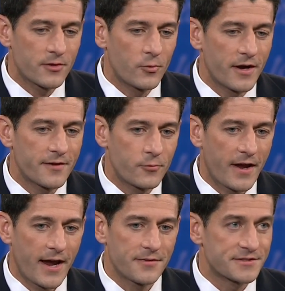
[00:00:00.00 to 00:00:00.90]
way, if we
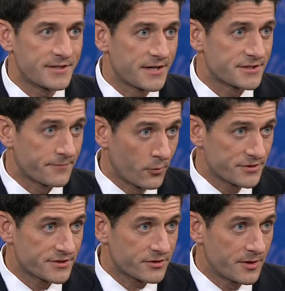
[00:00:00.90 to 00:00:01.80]
had the status of
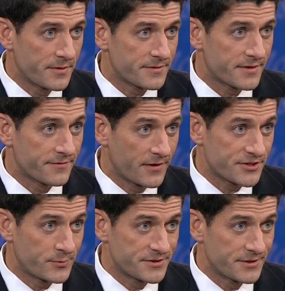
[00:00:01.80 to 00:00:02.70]
forces agreement that the vice
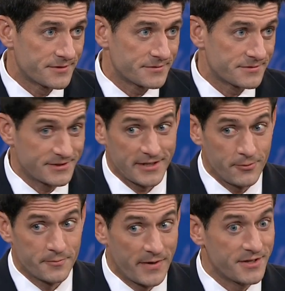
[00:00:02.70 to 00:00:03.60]
president said he
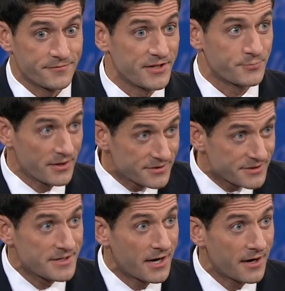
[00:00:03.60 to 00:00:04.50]
would bet his vice
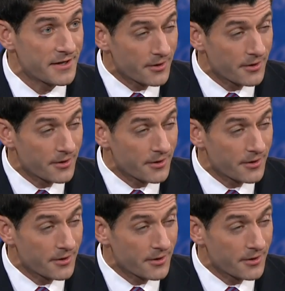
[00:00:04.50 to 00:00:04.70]
presidency on in